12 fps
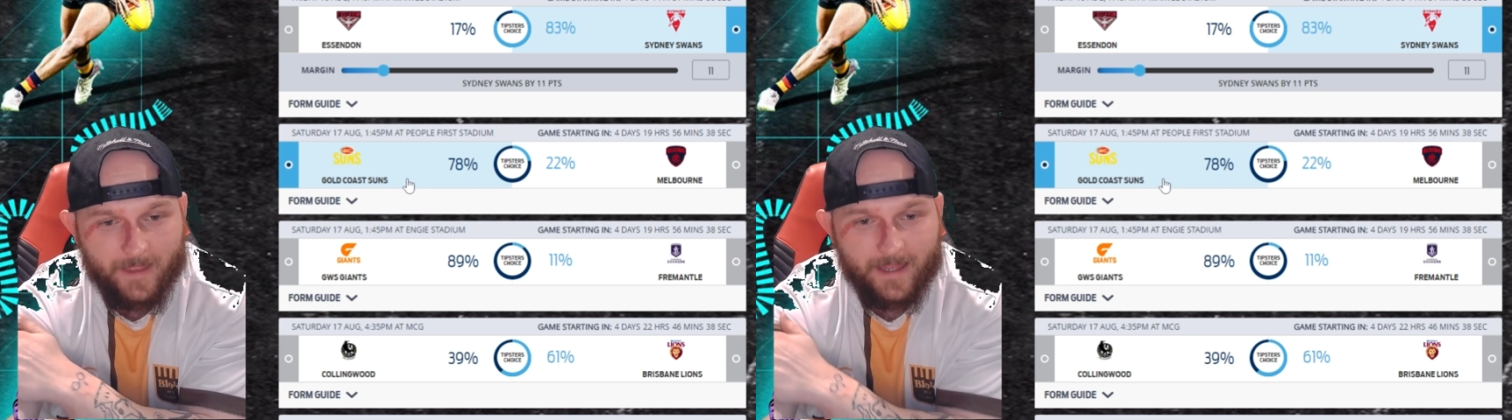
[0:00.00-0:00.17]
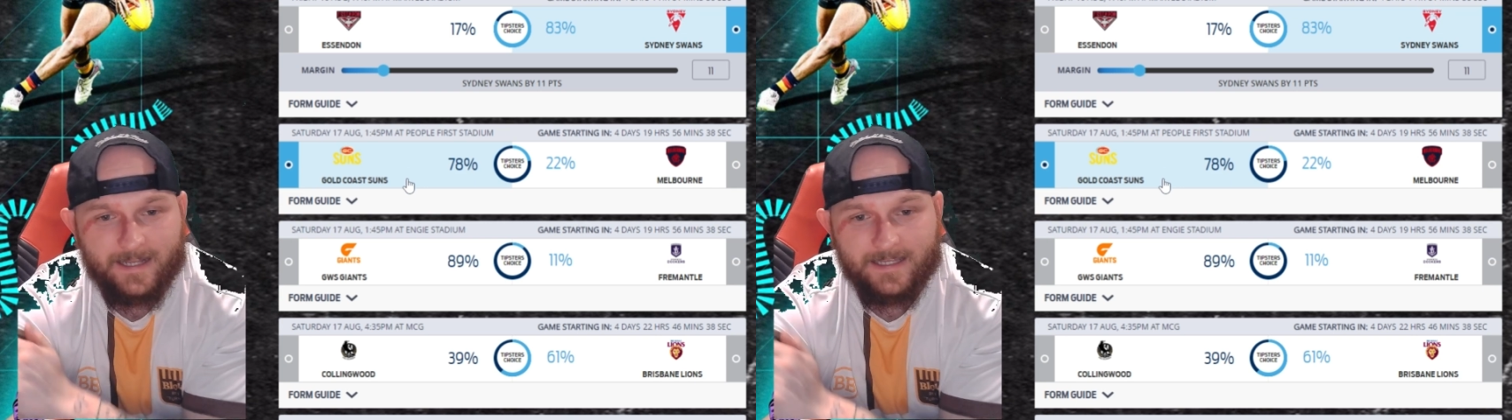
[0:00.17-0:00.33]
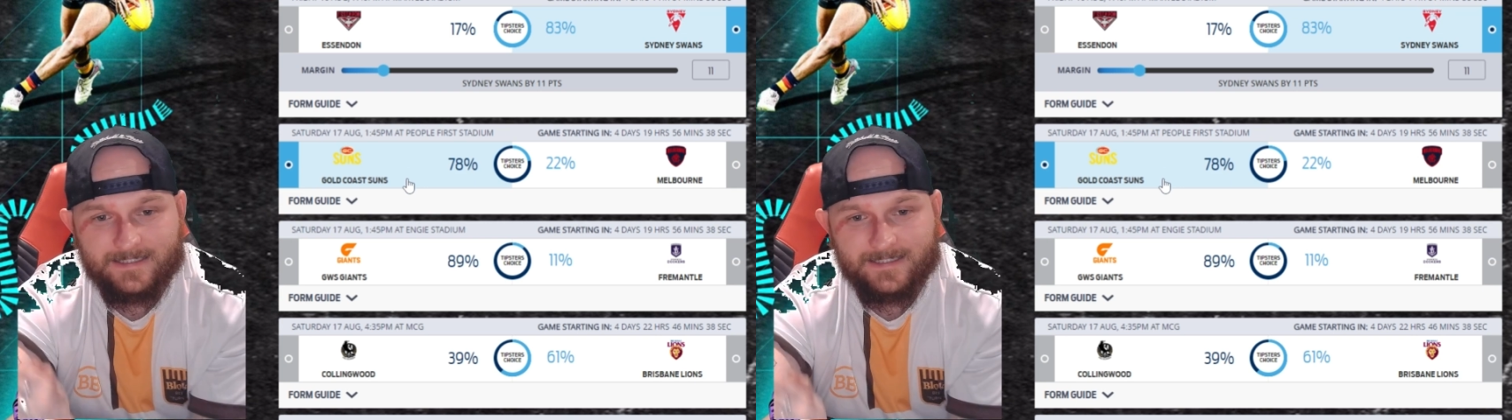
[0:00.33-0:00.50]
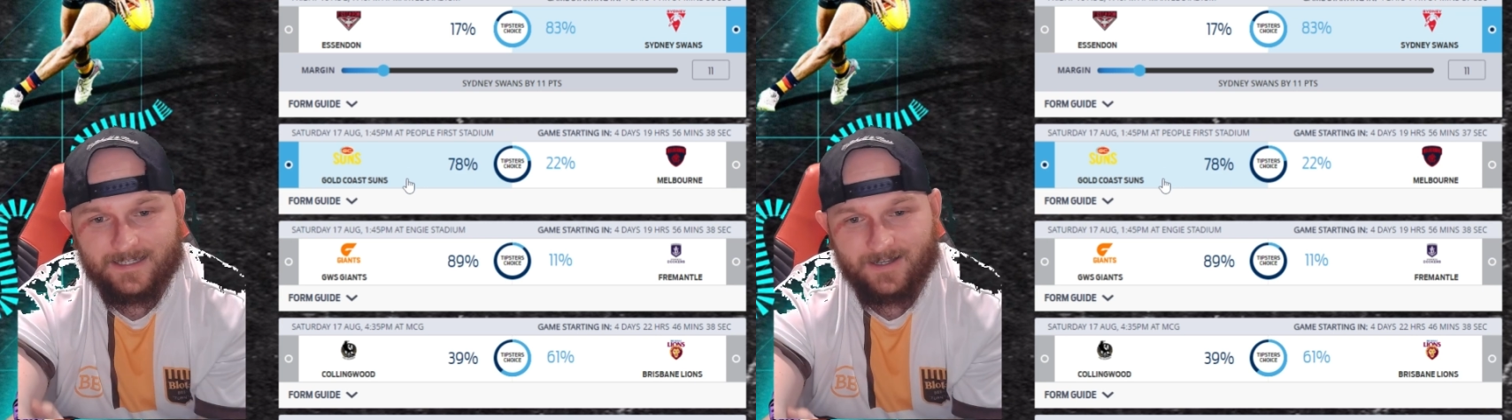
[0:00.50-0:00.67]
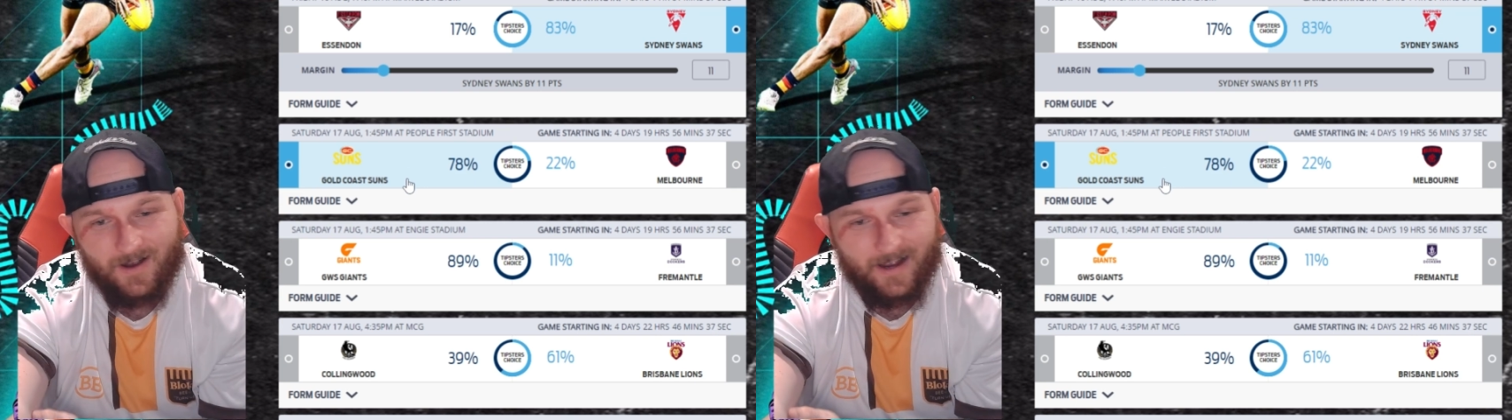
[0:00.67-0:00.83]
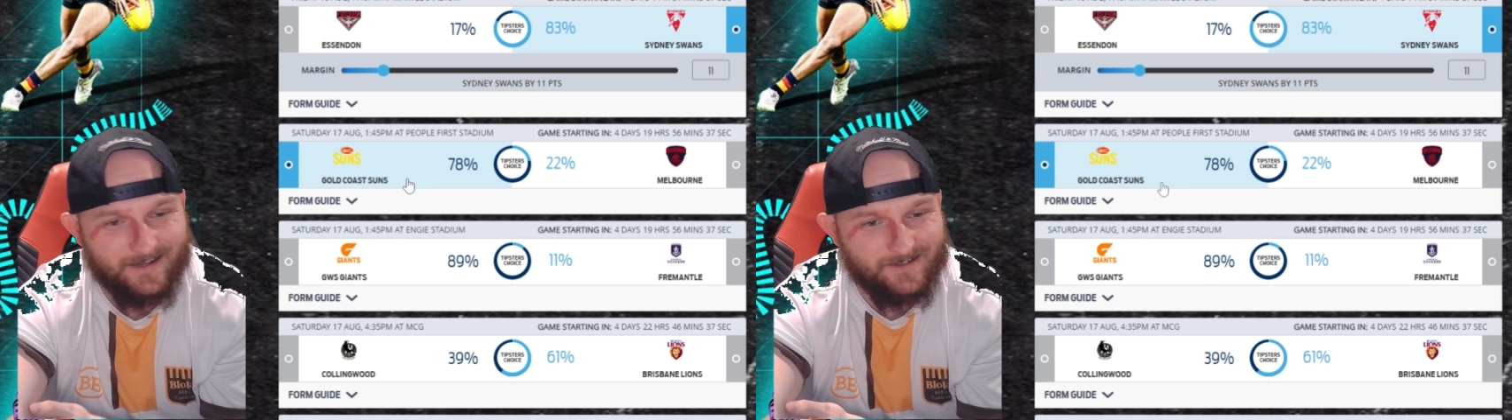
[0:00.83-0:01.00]
That is,
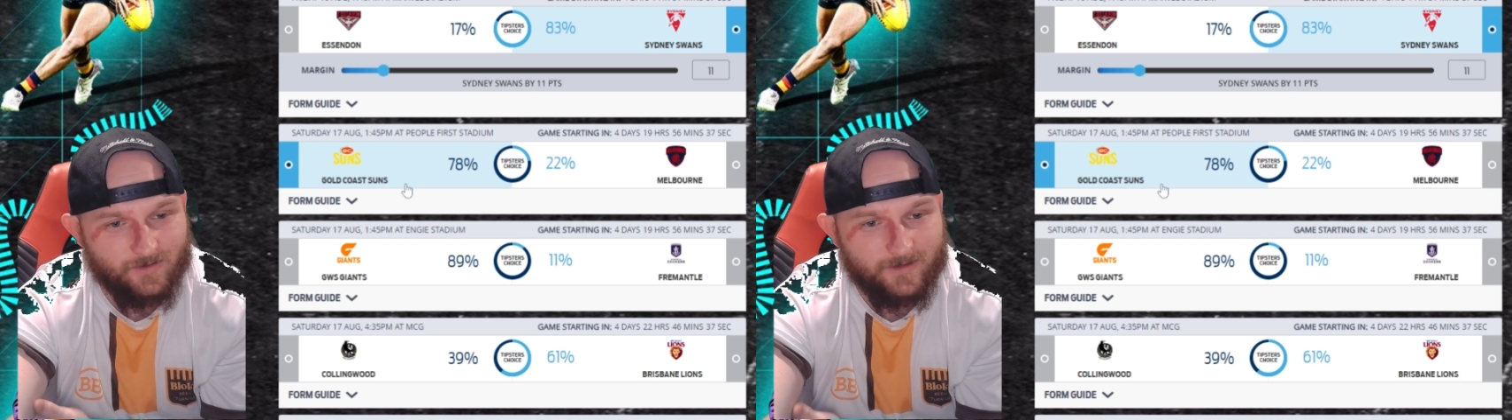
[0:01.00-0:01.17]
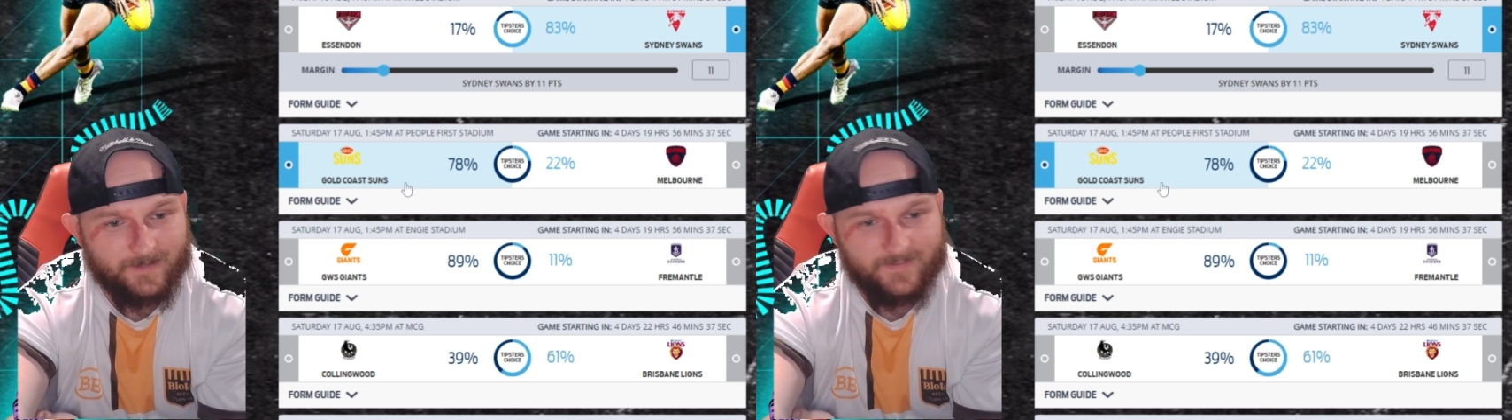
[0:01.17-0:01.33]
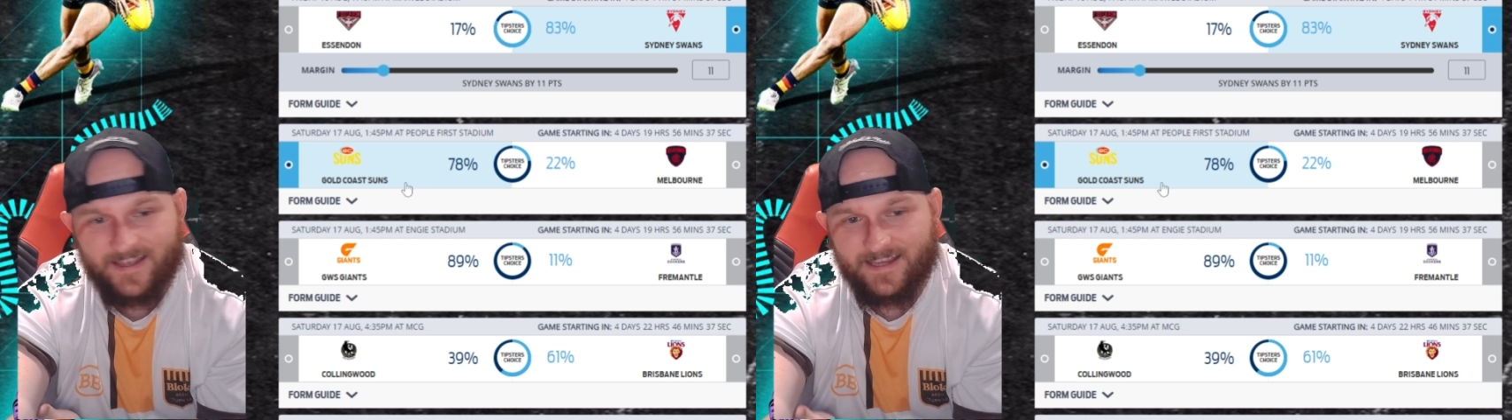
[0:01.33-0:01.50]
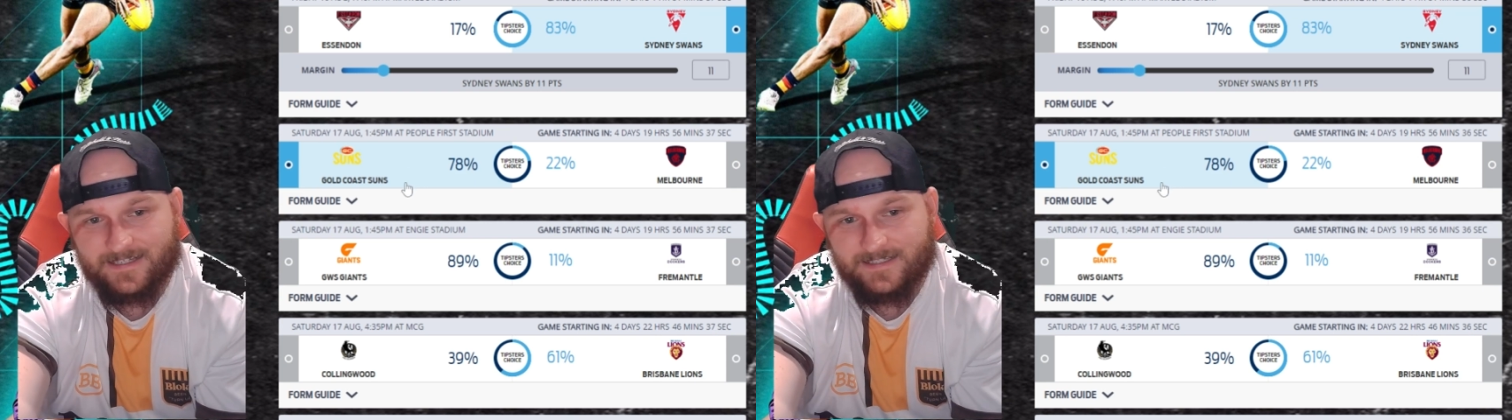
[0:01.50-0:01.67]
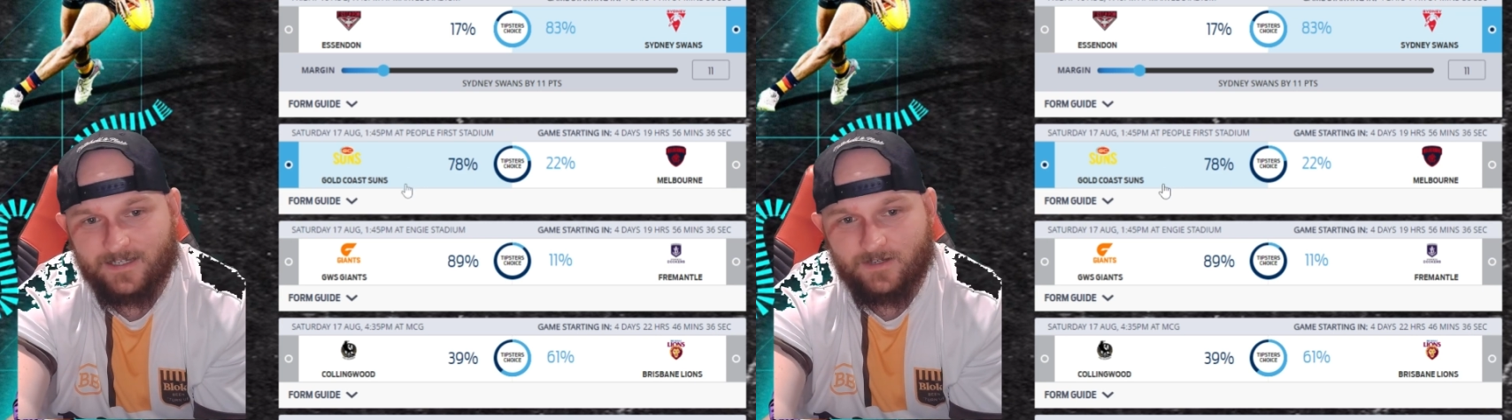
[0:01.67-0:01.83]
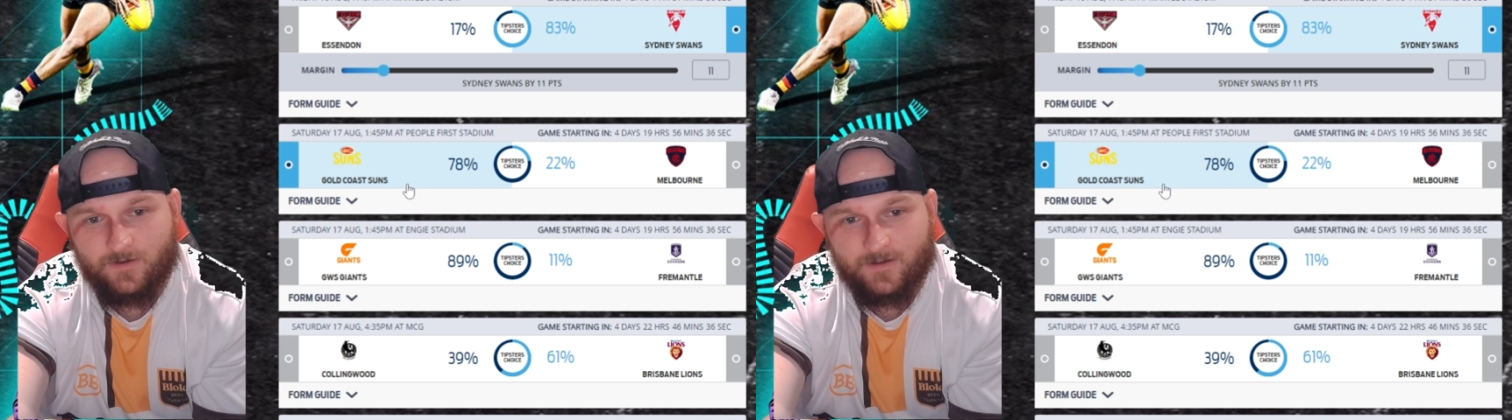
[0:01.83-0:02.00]
I do think they
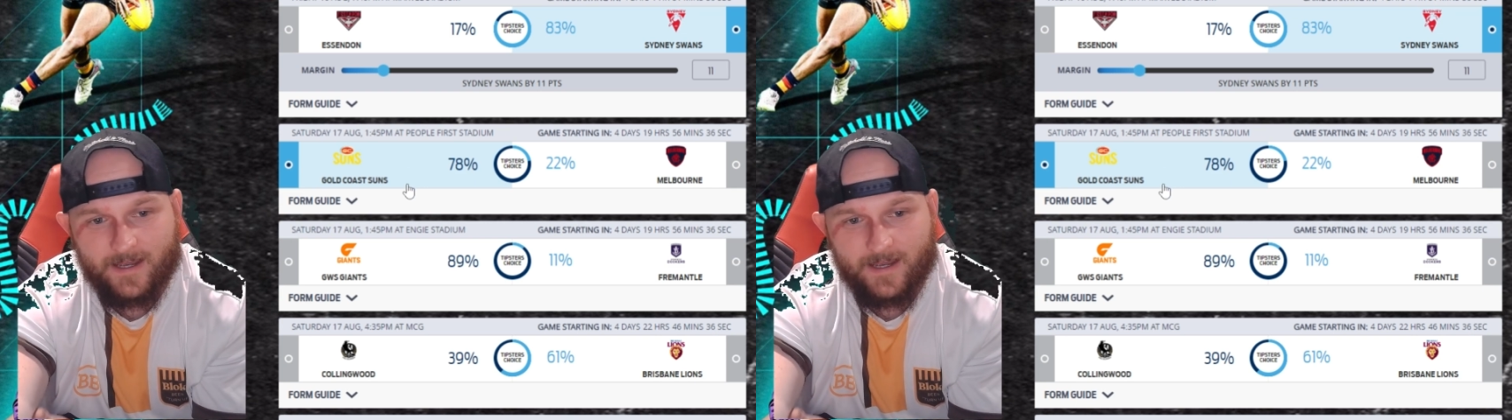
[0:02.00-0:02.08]
continue